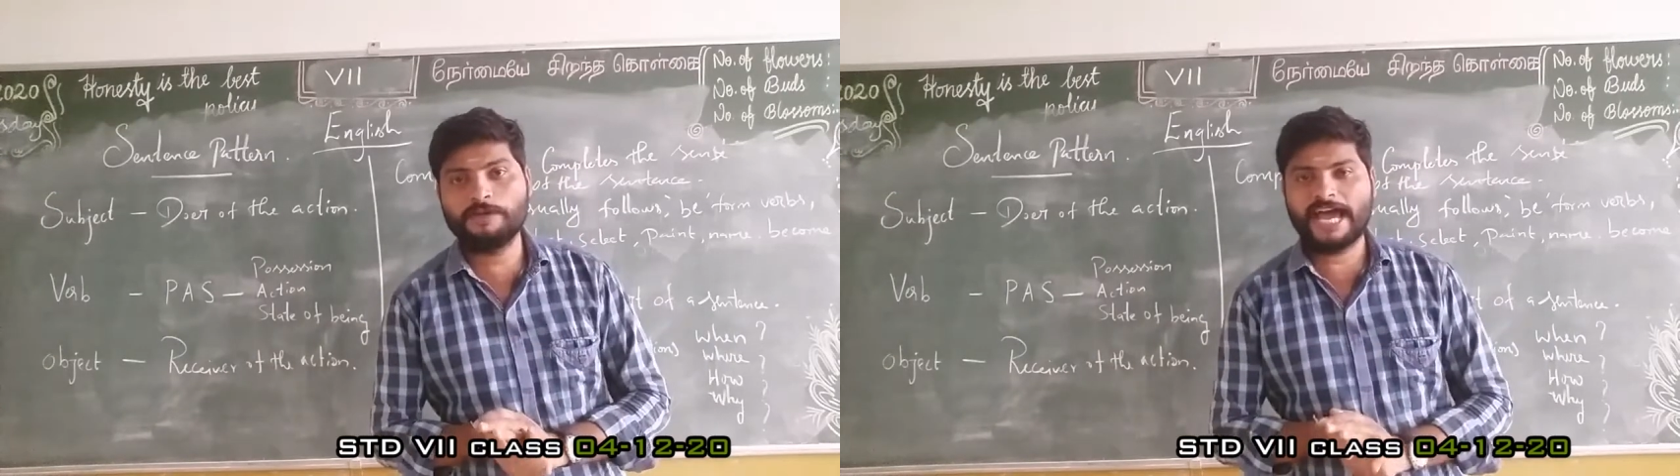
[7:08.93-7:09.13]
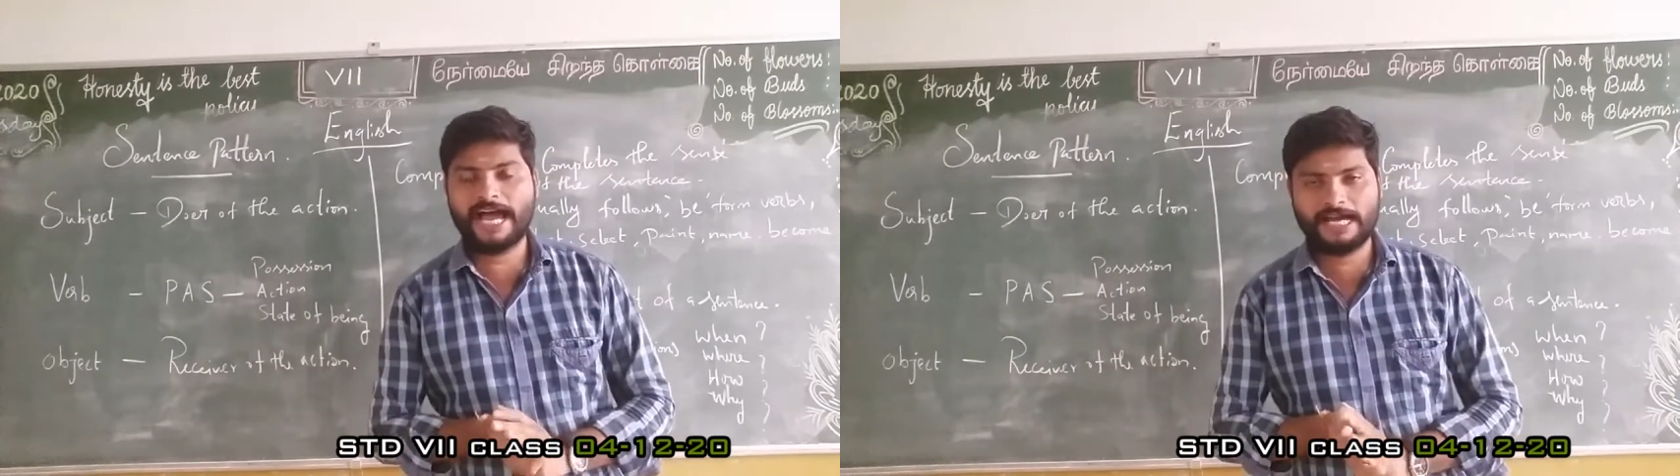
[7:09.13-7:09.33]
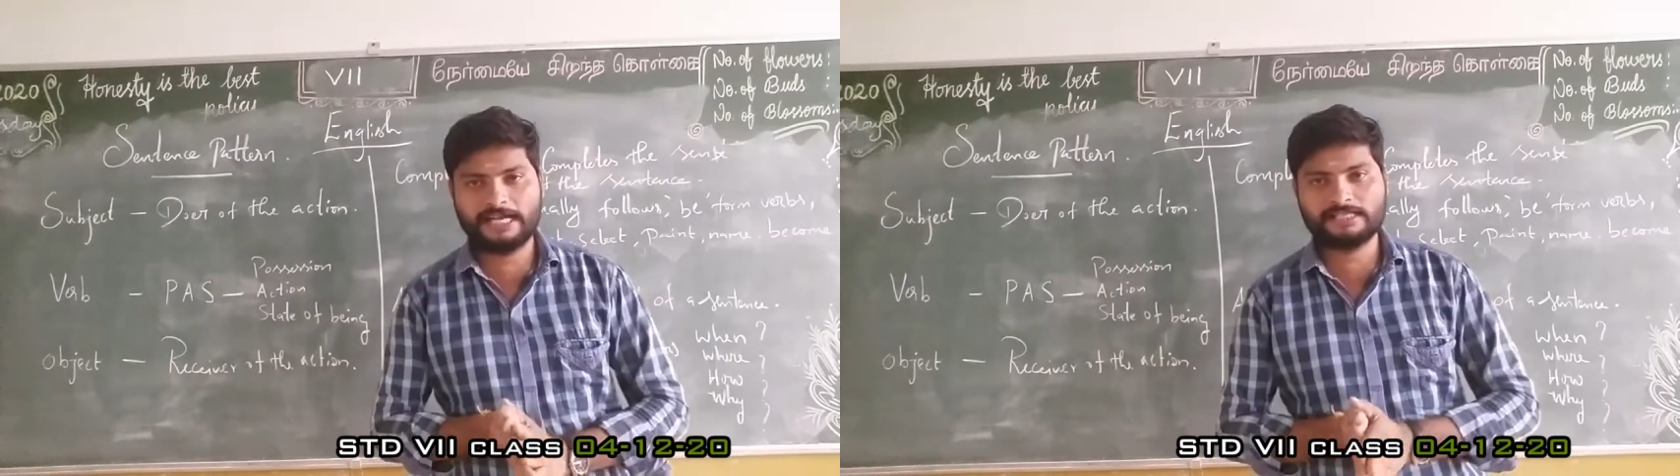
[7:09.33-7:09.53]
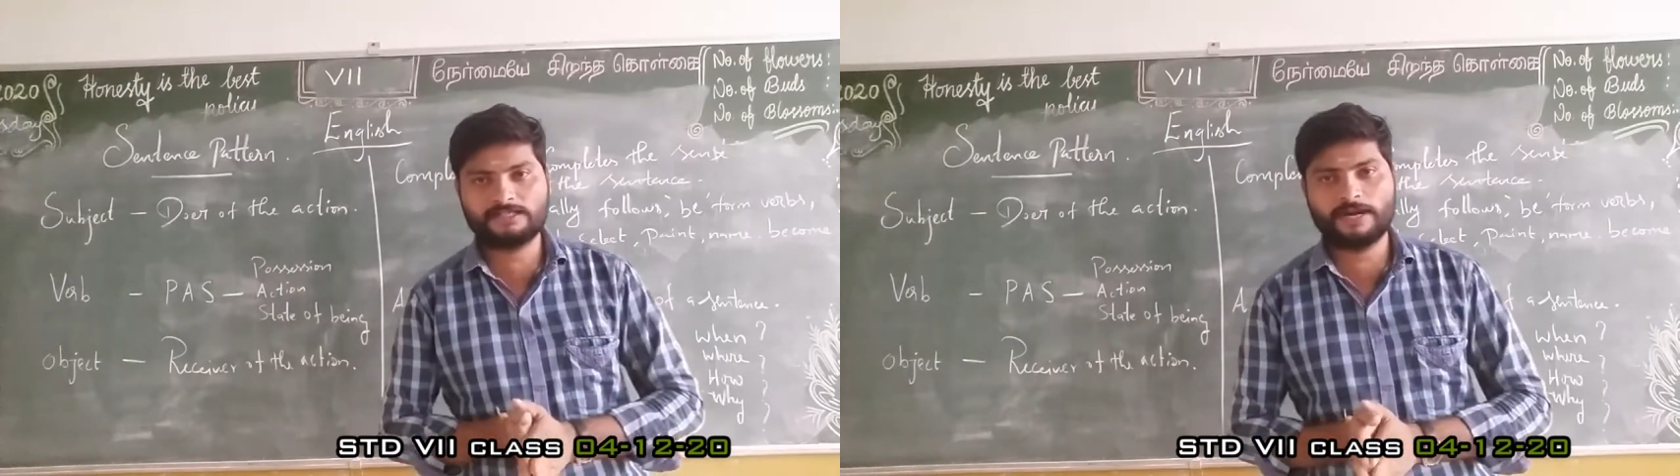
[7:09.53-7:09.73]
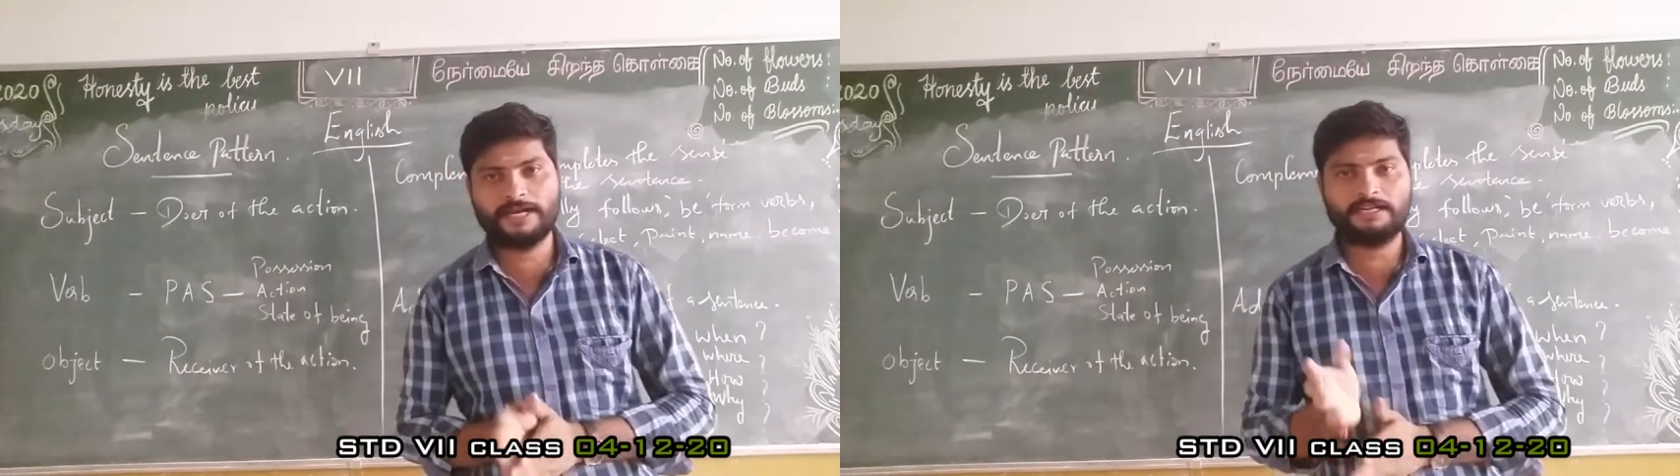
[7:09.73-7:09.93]
be
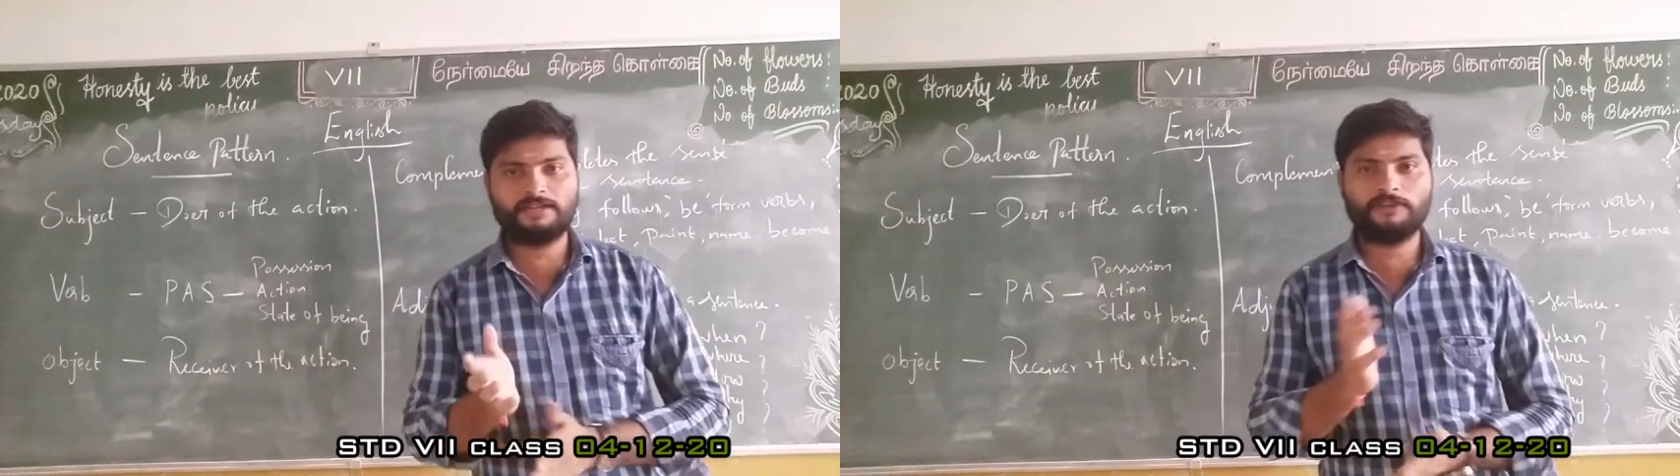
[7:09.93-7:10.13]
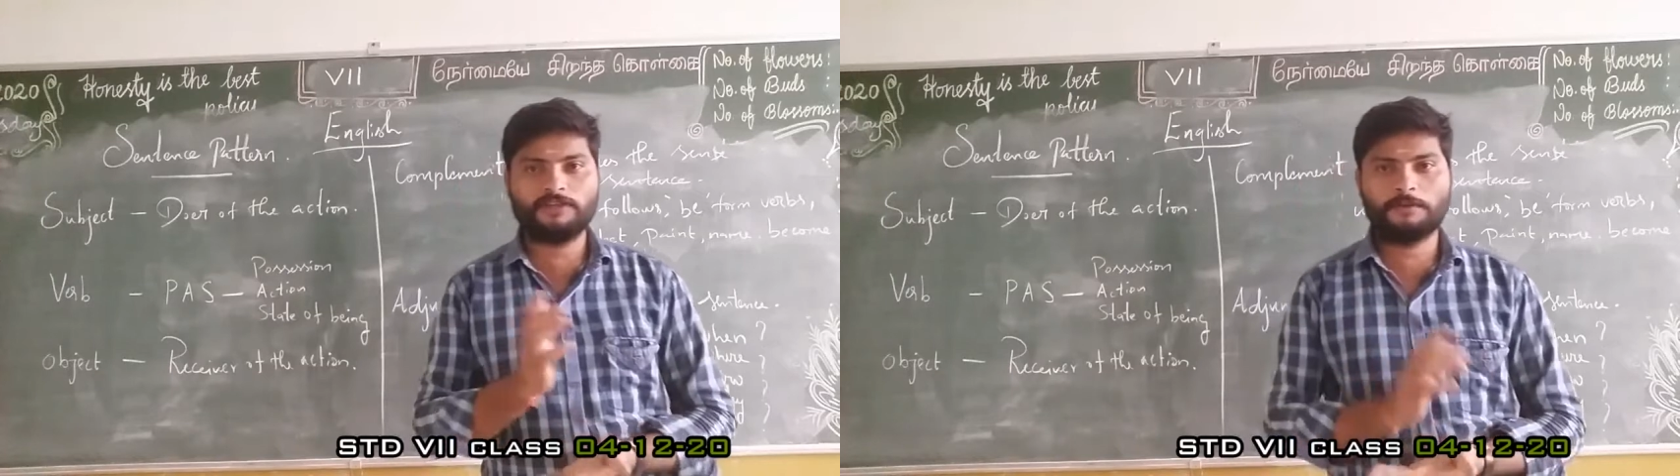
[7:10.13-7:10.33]
asked to identify